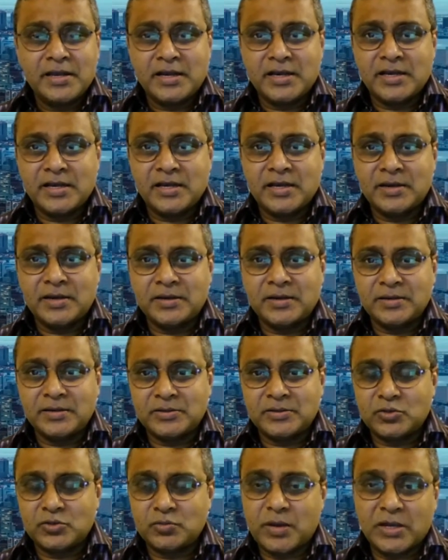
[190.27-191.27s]
uh,
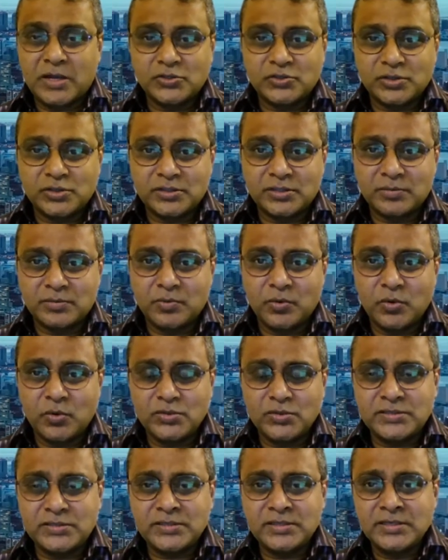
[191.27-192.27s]
Subhash Chandra
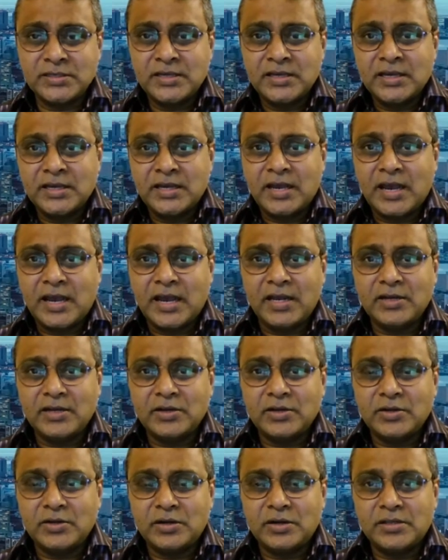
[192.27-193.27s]
Bose,
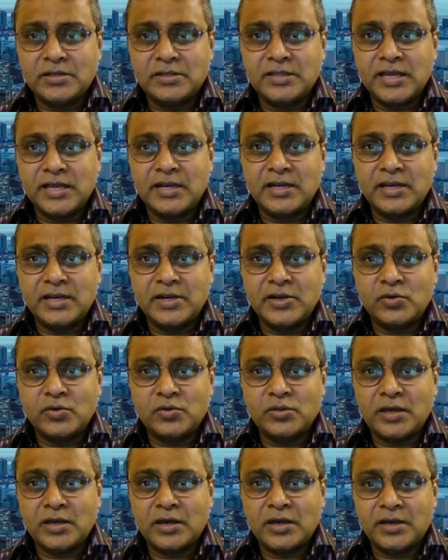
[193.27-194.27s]
and then into
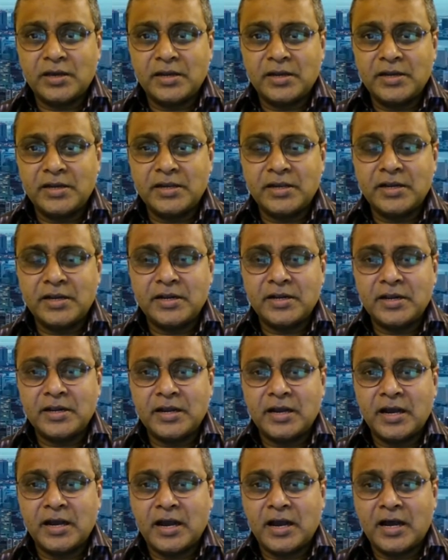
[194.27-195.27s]
the Indian
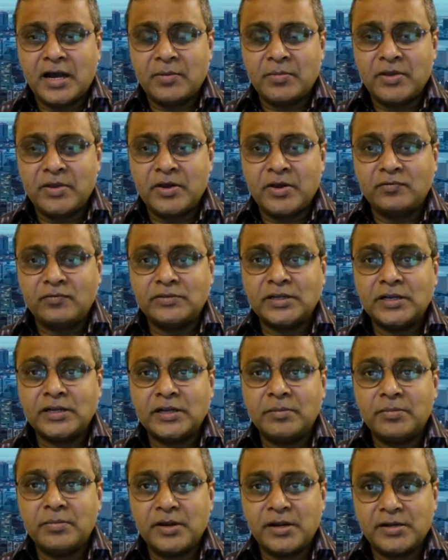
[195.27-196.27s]
uh, Army of the
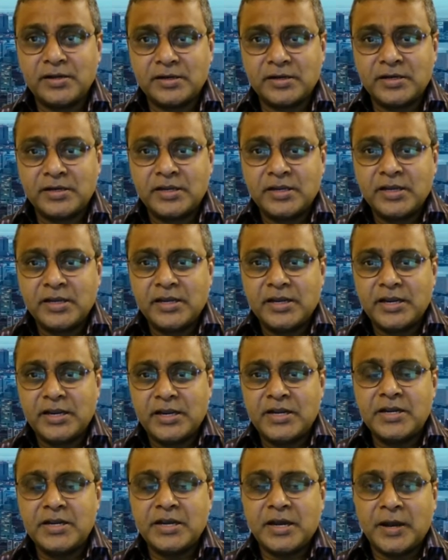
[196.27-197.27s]
liberated
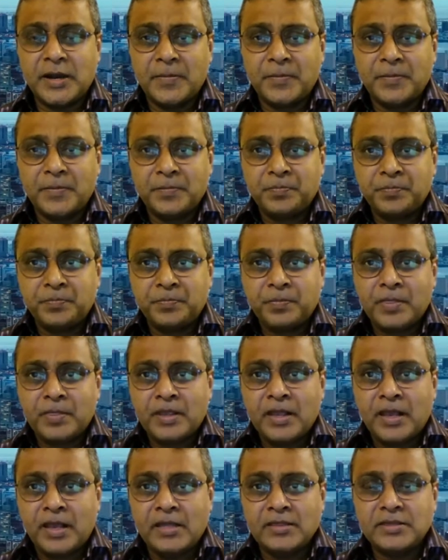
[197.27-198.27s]
India.
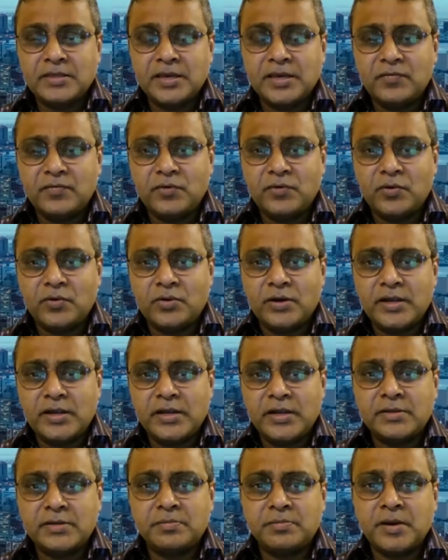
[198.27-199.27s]
And therefore,
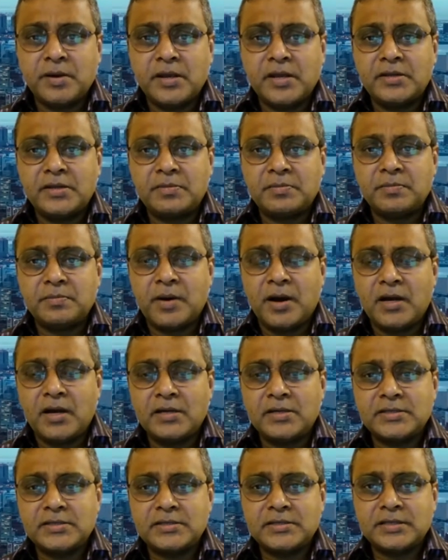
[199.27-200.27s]
it, it
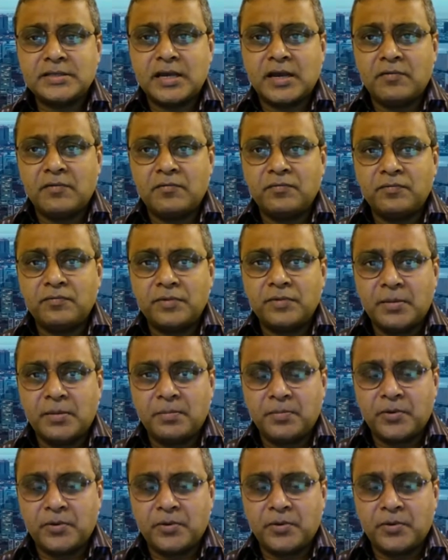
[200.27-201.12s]
marks a, a